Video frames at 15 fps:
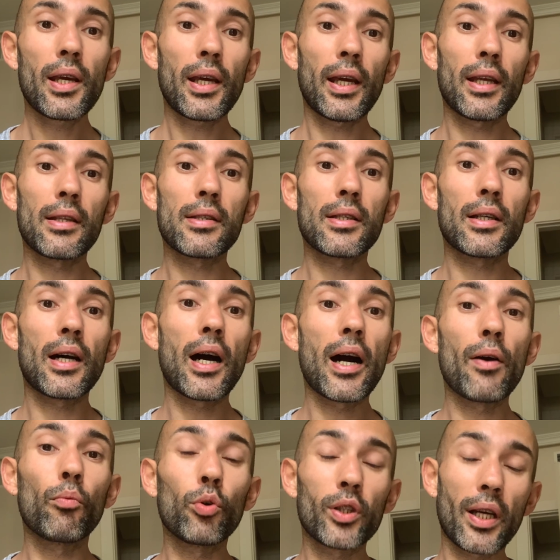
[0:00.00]
And
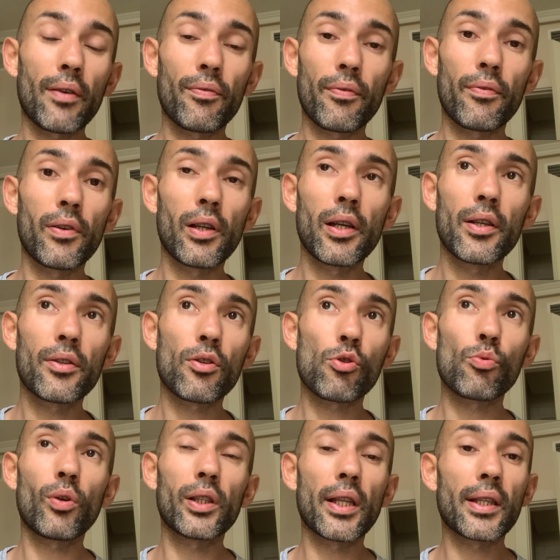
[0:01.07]
what I've learned as
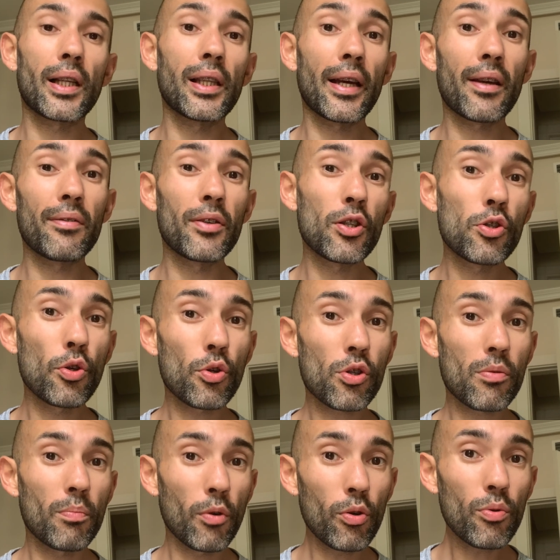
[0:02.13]
well, that I like
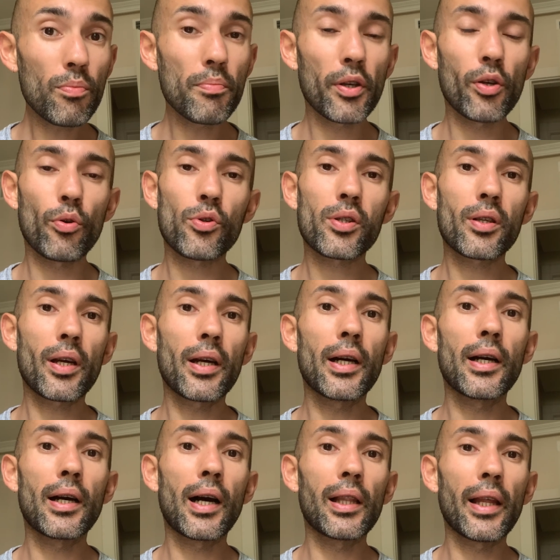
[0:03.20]
videos more, because
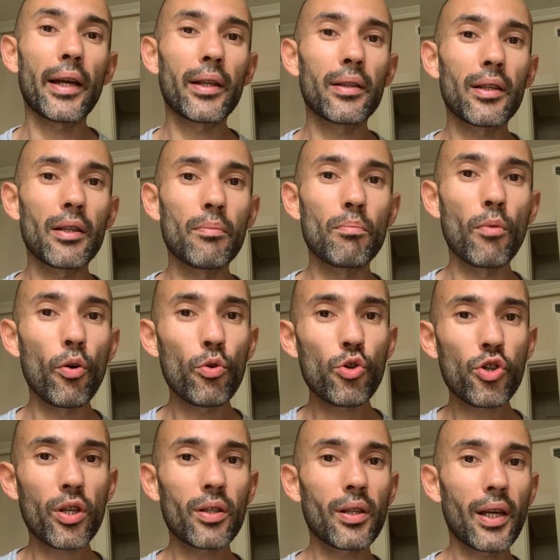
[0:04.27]
I like the
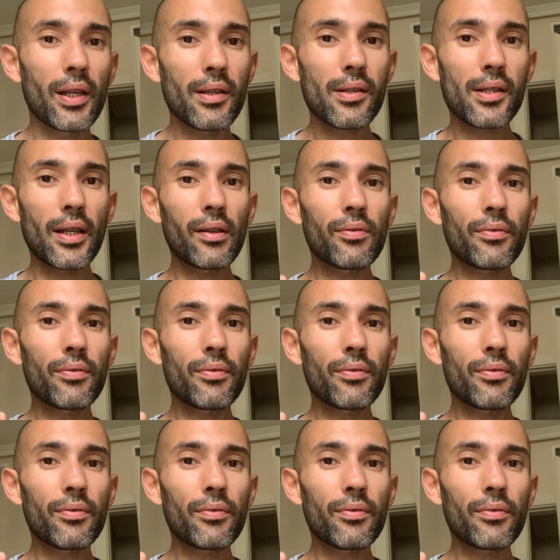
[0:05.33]
motion and stuff,